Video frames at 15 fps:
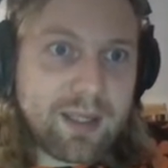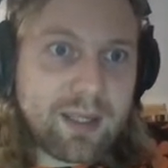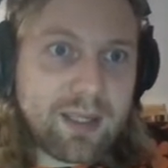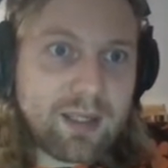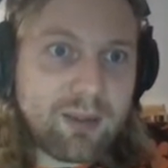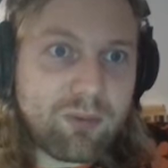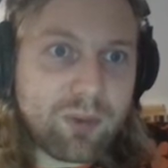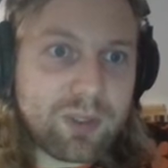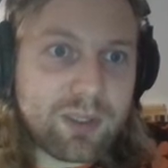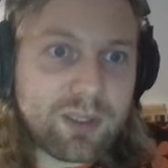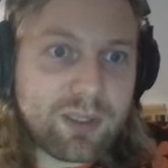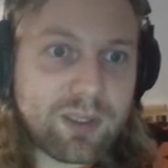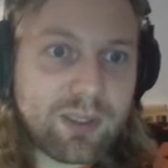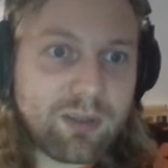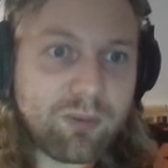
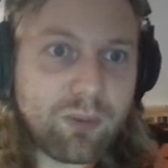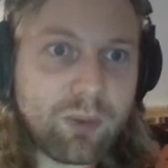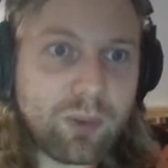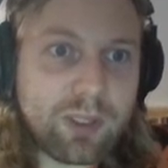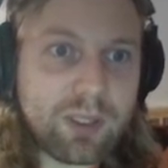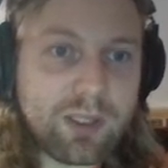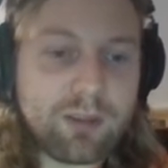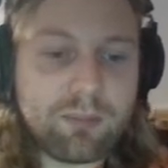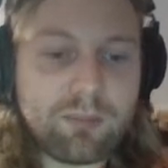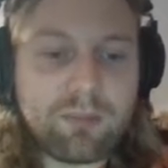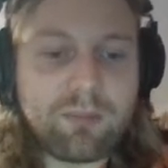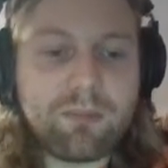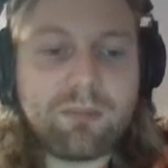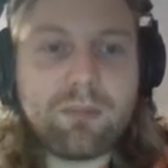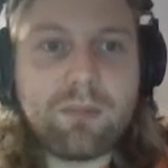if we
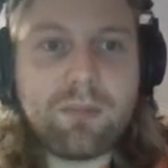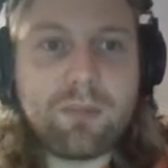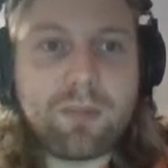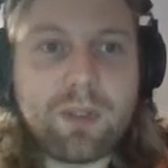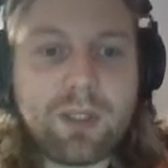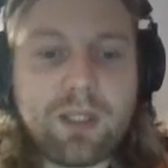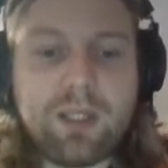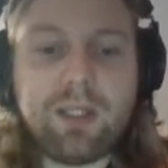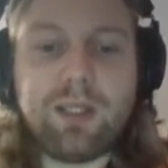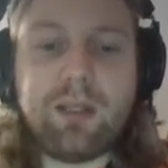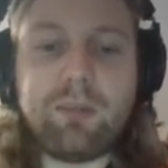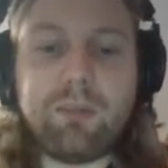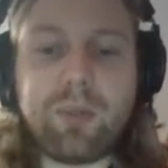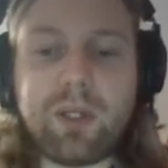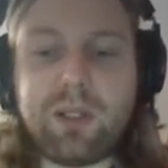
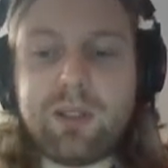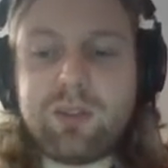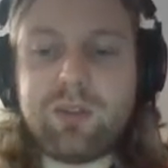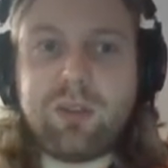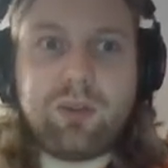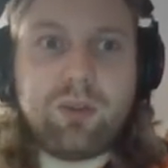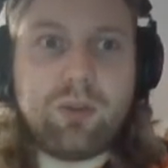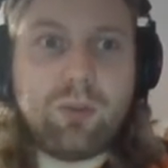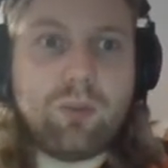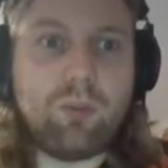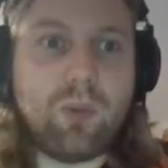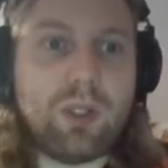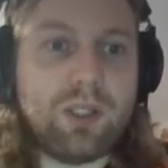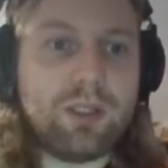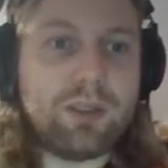bring this down to
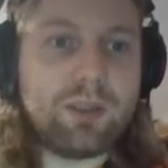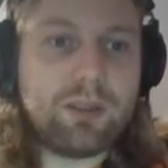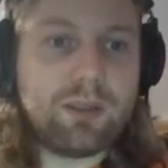1,